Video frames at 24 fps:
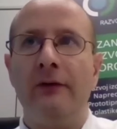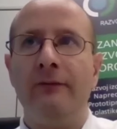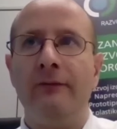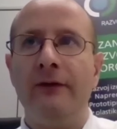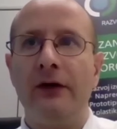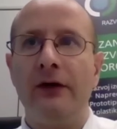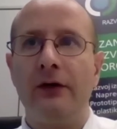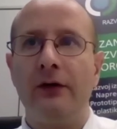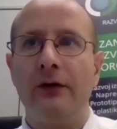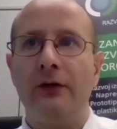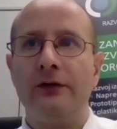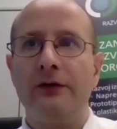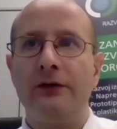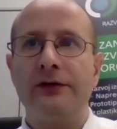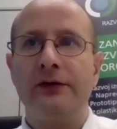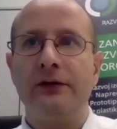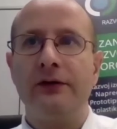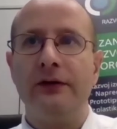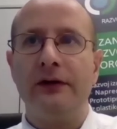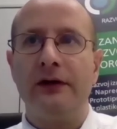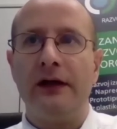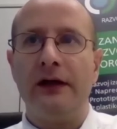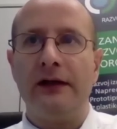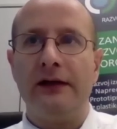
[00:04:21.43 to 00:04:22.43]
We are also
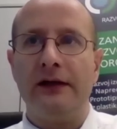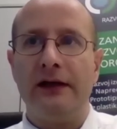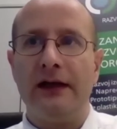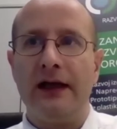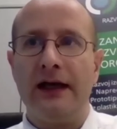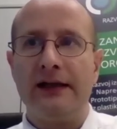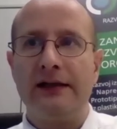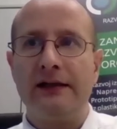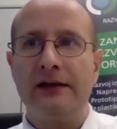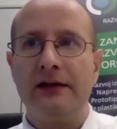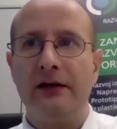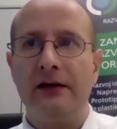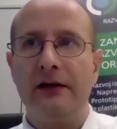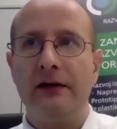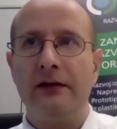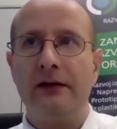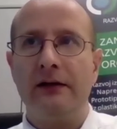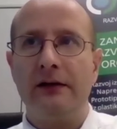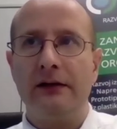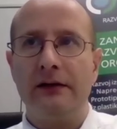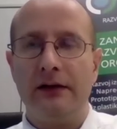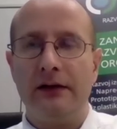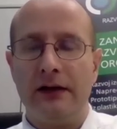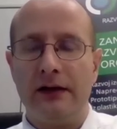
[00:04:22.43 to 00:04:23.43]
in the
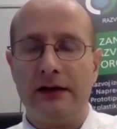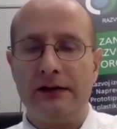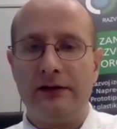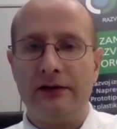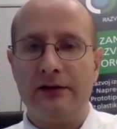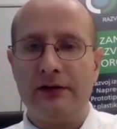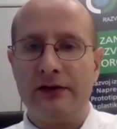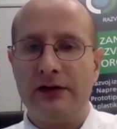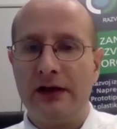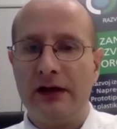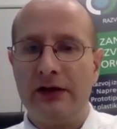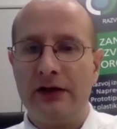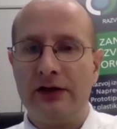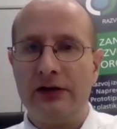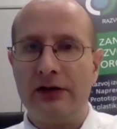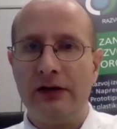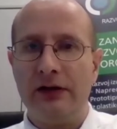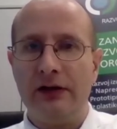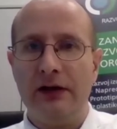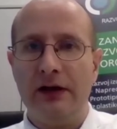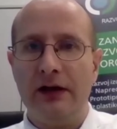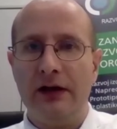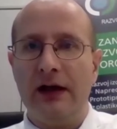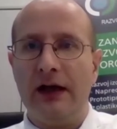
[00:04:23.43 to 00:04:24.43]
industrial
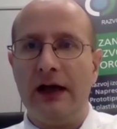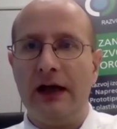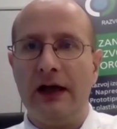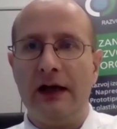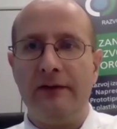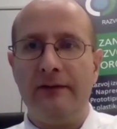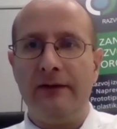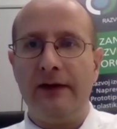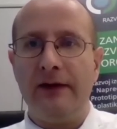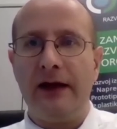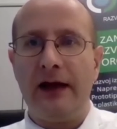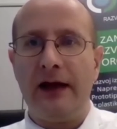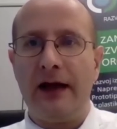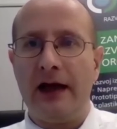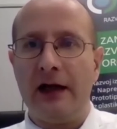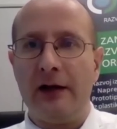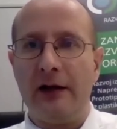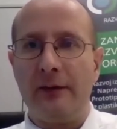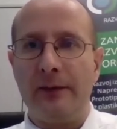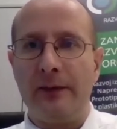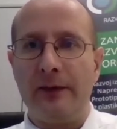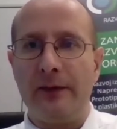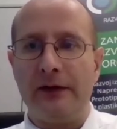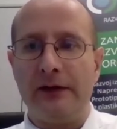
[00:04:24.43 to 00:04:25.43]
association, and we
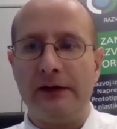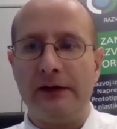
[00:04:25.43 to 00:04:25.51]
help